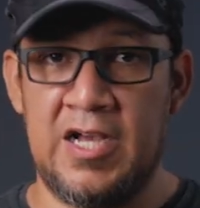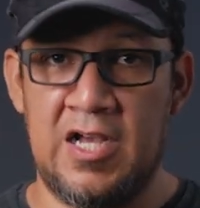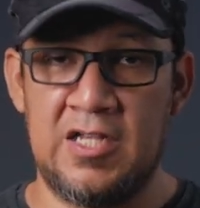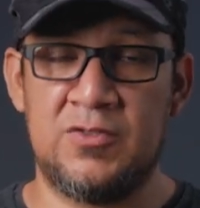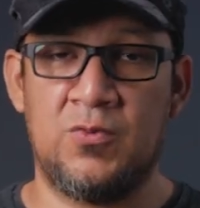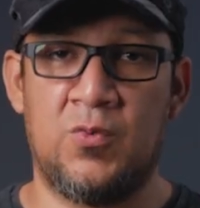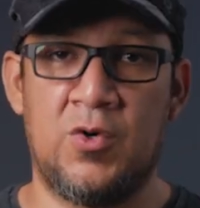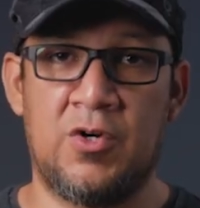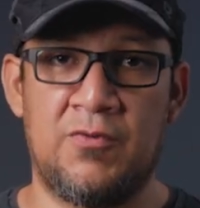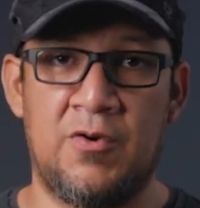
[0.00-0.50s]
it
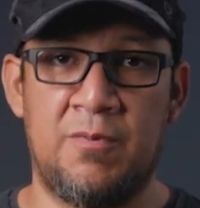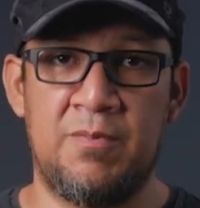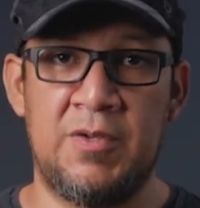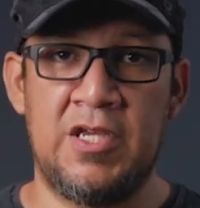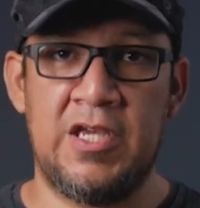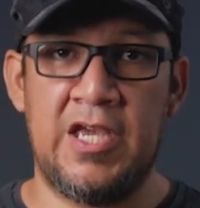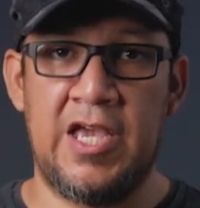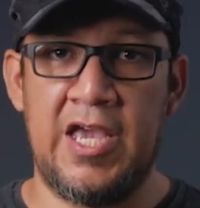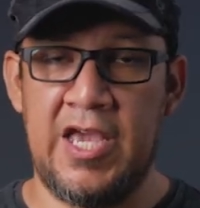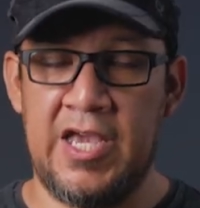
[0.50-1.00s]
has worked for
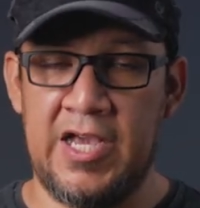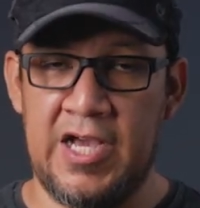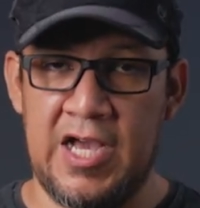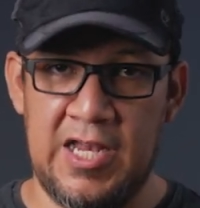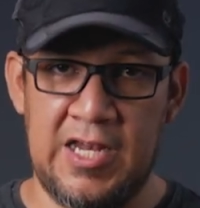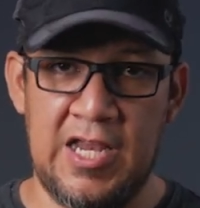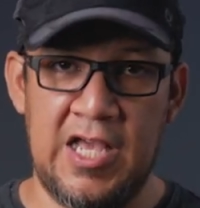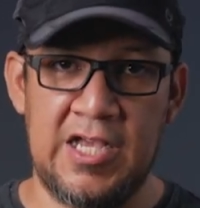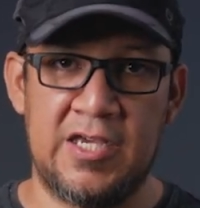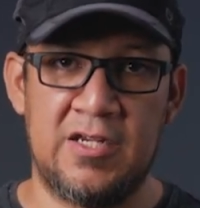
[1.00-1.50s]
me and I
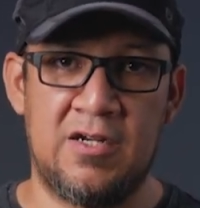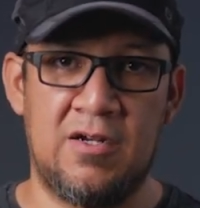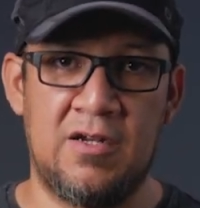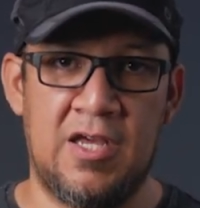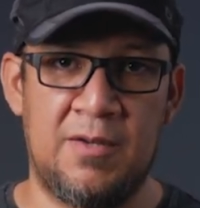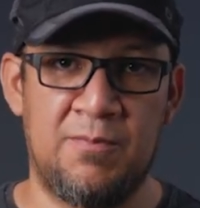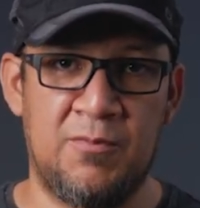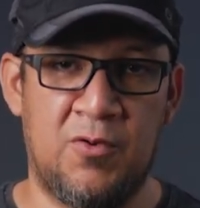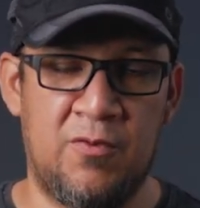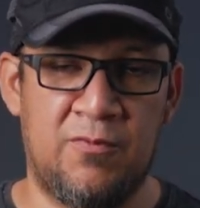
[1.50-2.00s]
like it a
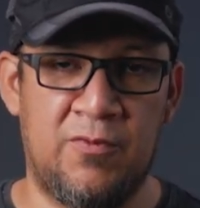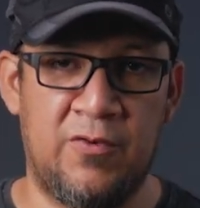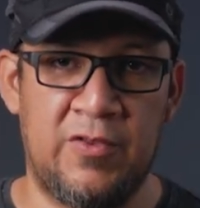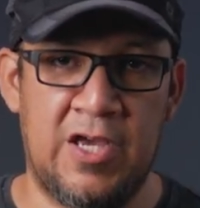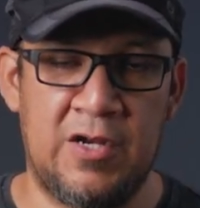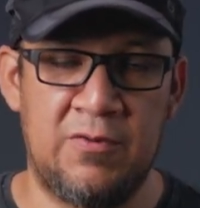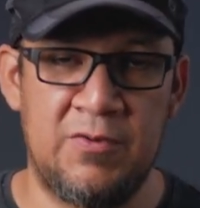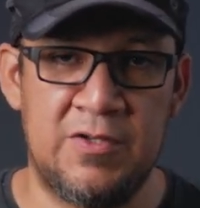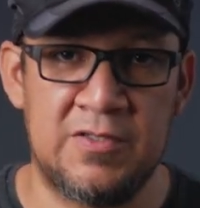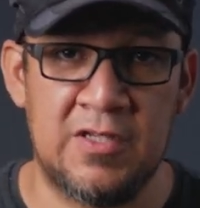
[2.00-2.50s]
lot more for
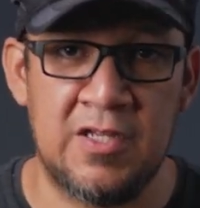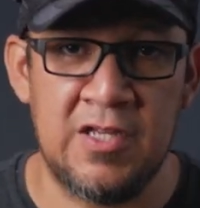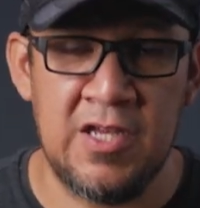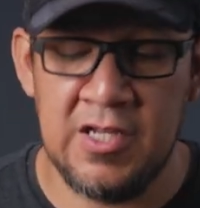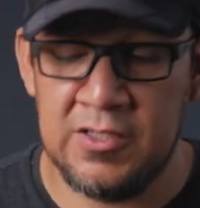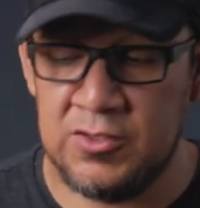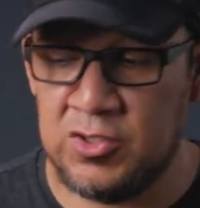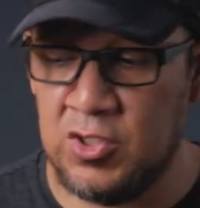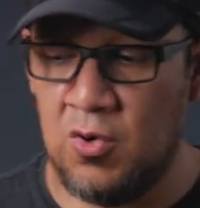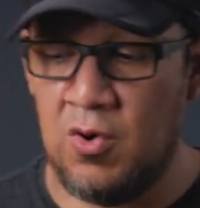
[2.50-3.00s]
that reason.
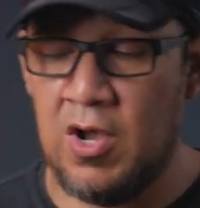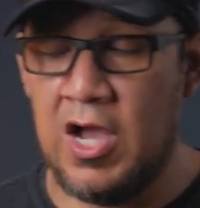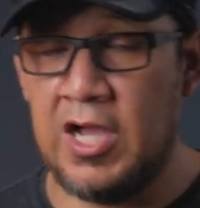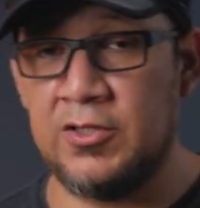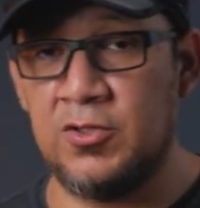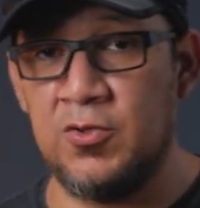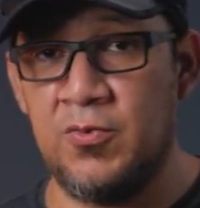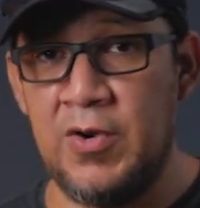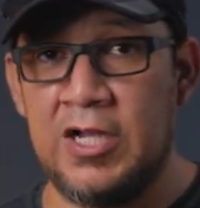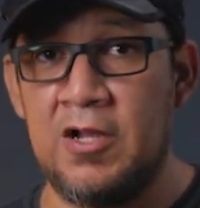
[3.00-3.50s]
So I
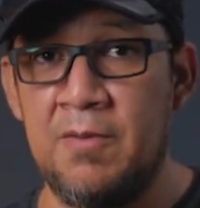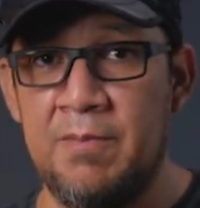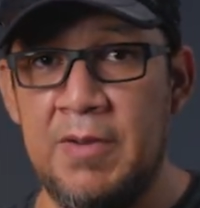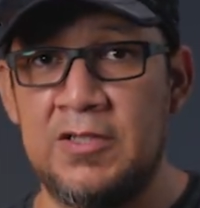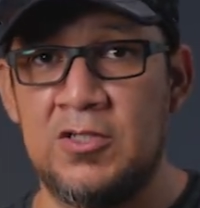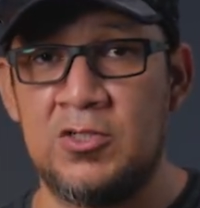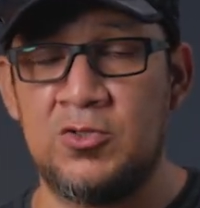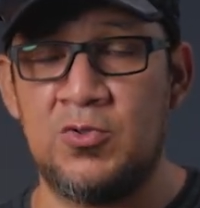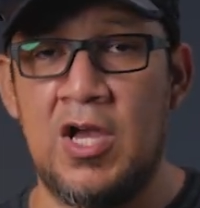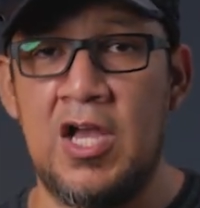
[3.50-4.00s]
do
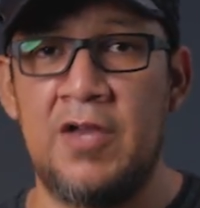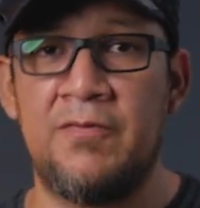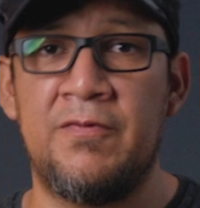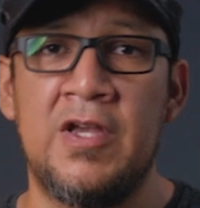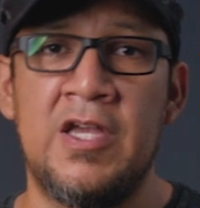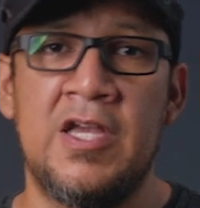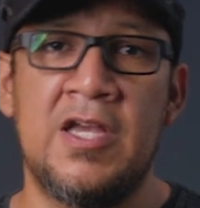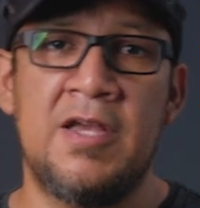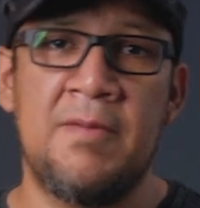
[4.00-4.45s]
recommend the drive.